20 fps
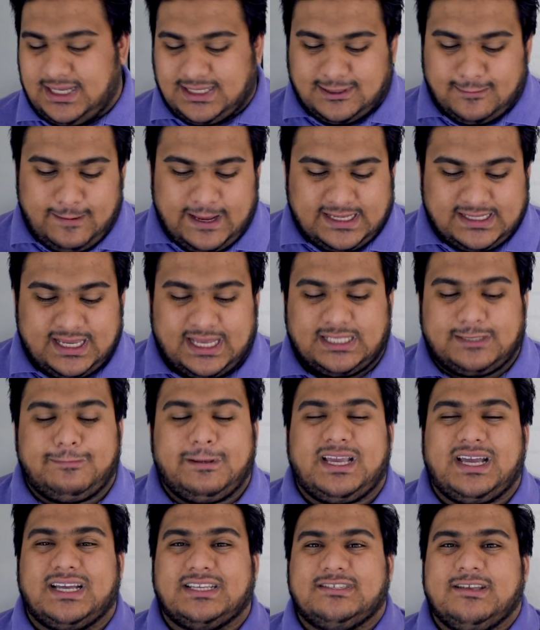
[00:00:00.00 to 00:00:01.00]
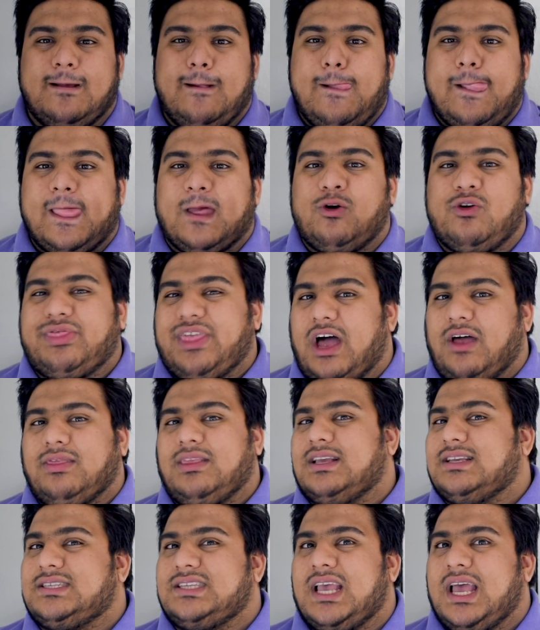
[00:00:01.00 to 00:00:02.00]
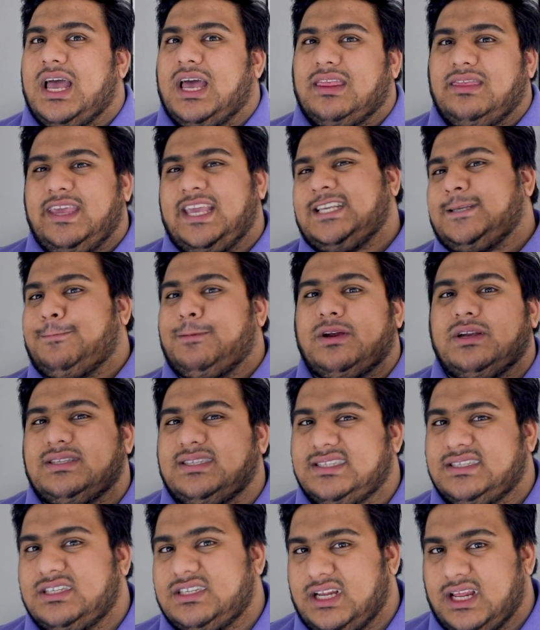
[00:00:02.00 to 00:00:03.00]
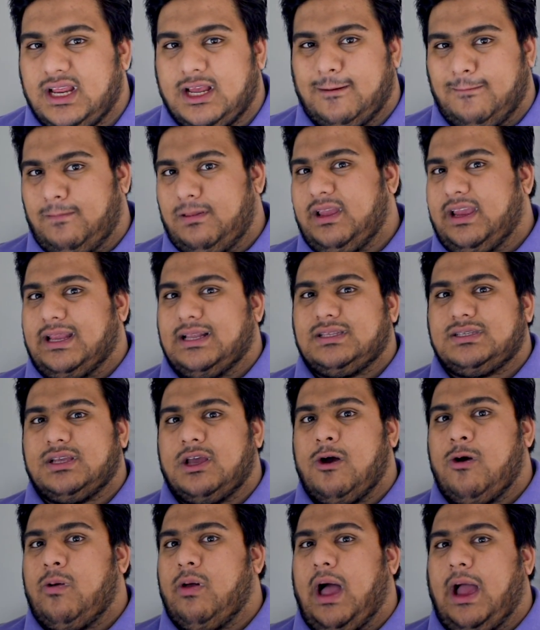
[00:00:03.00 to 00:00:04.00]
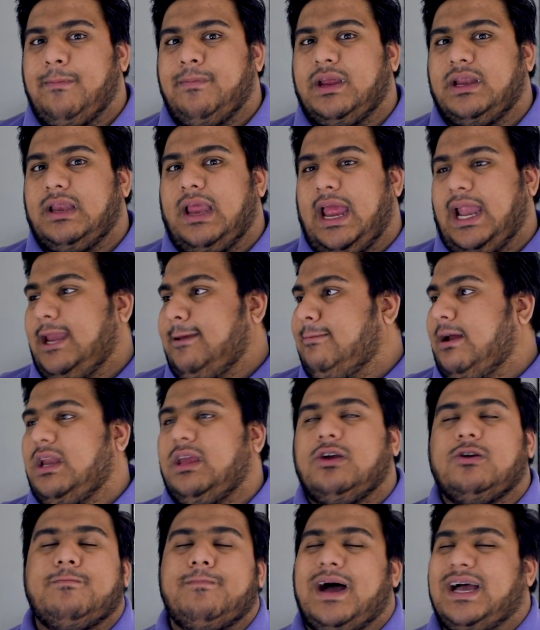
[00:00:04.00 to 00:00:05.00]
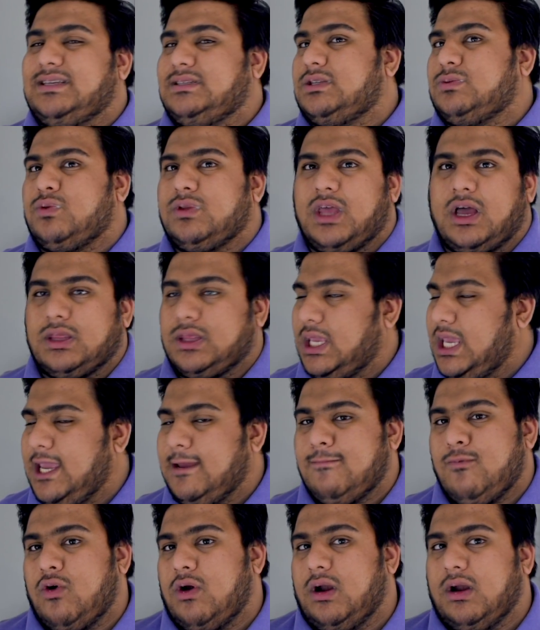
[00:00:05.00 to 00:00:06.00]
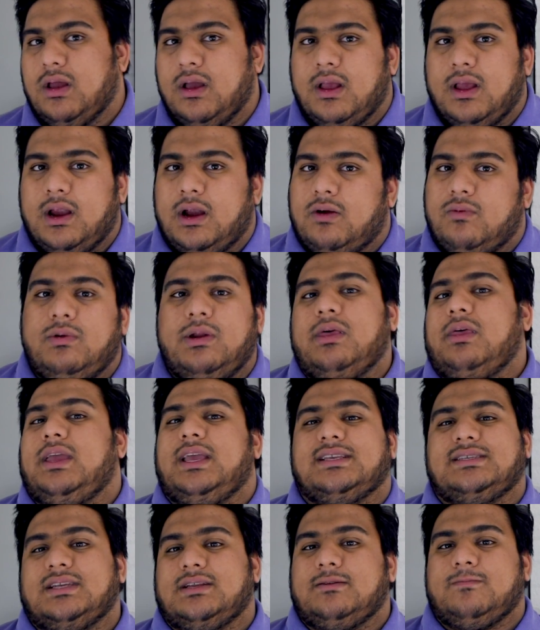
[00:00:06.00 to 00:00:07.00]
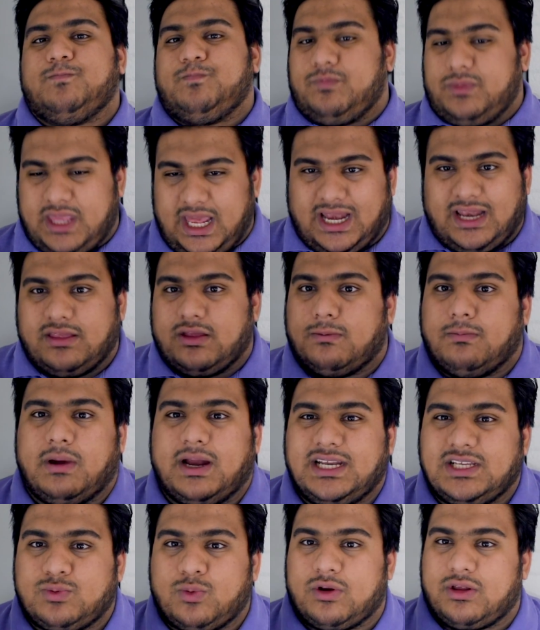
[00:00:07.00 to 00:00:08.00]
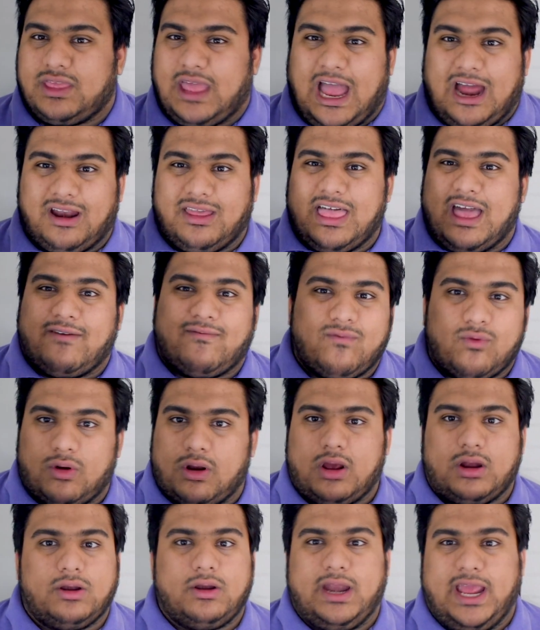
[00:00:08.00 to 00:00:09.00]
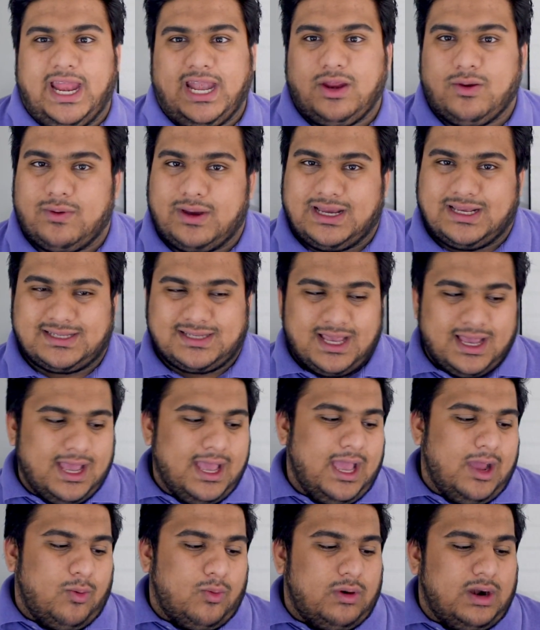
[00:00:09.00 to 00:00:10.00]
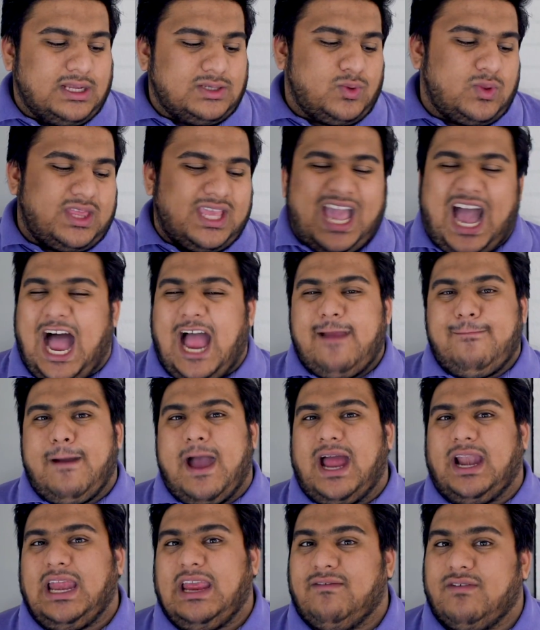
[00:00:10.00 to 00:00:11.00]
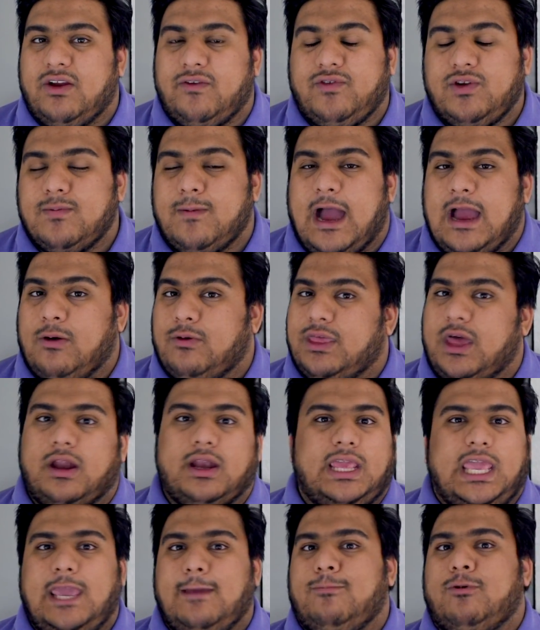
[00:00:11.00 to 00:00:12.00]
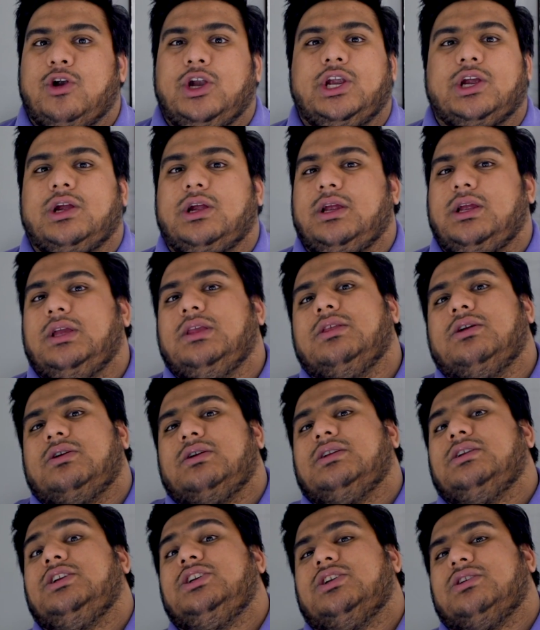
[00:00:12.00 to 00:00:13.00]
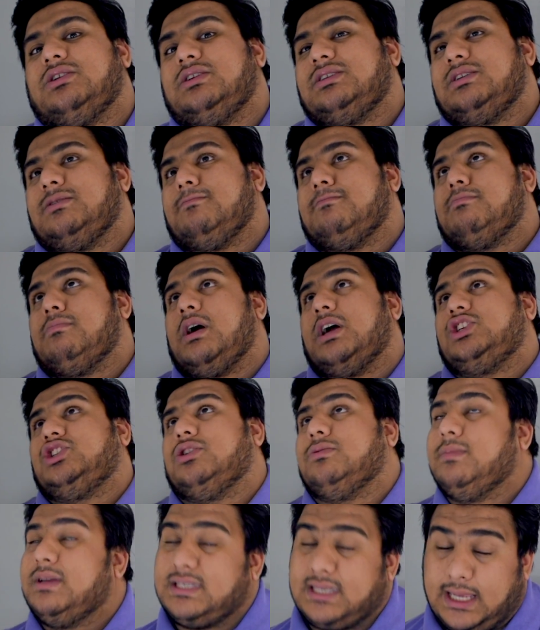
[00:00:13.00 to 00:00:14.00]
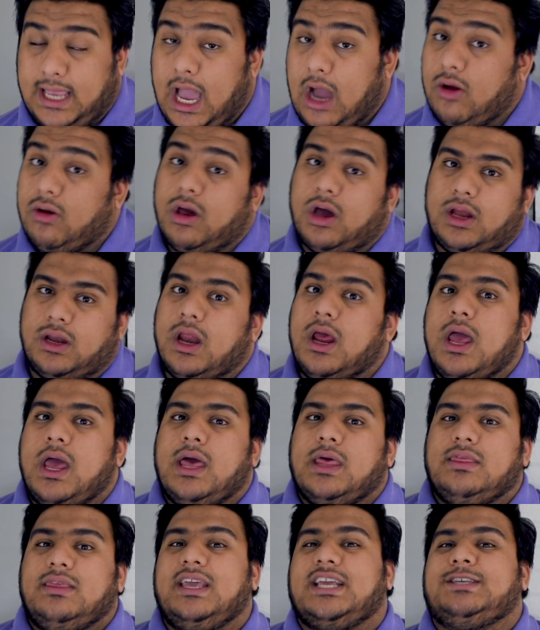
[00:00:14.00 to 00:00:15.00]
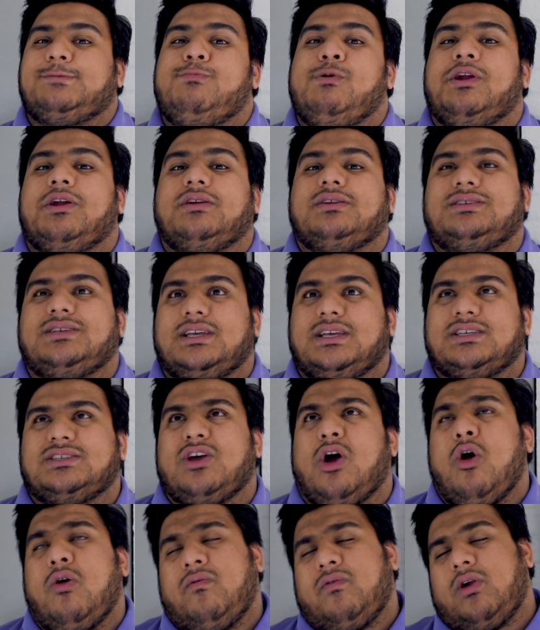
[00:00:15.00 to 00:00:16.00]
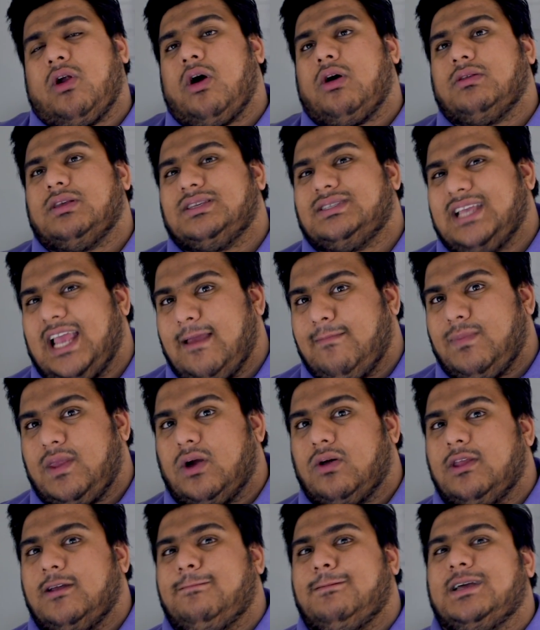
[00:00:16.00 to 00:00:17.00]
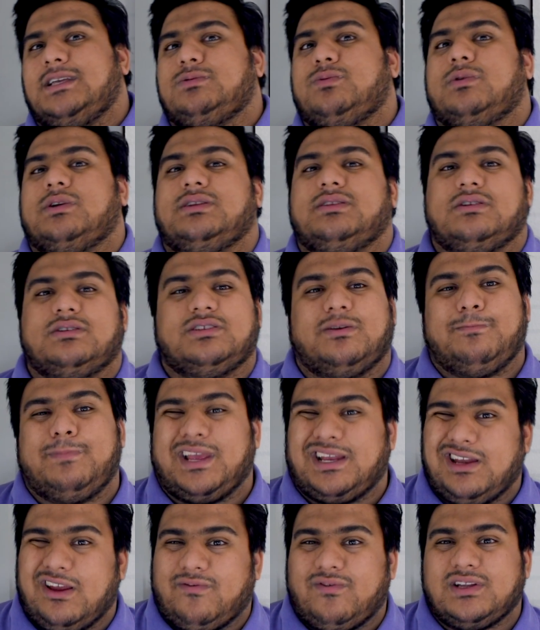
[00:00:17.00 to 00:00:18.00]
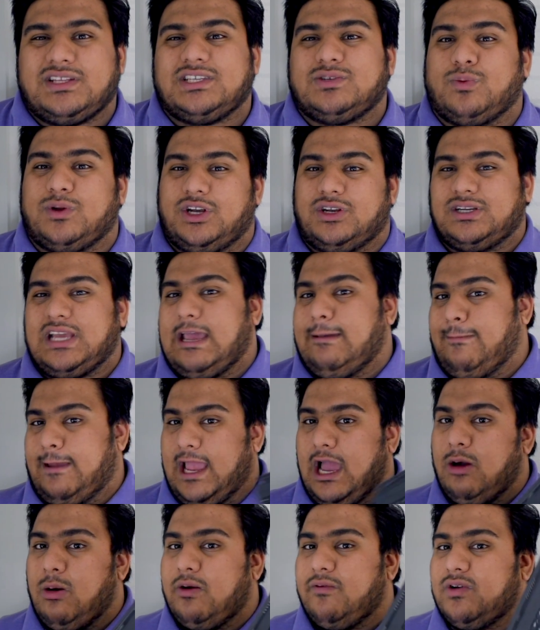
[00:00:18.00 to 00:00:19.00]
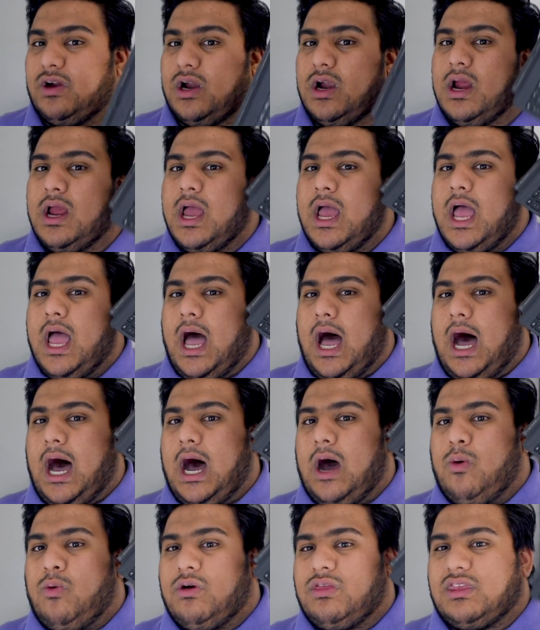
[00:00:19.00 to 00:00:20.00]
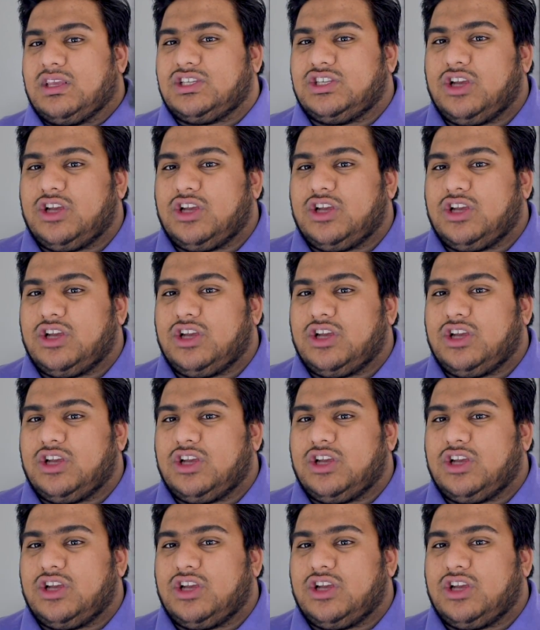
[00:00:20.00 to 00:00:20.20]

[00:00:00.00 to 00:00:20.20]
doesn't make sense because without this, the experience is just incomplete. So, I mean, anybody who buys this without the keyboard really isn't getting their money's worth out of that $400 anyways. Whereas with the iPad, even if you buy it without a keyboard, there isn't much you're missing out on. The experience is overall the same. The only place where there's a big difference is when you're typing. However, with the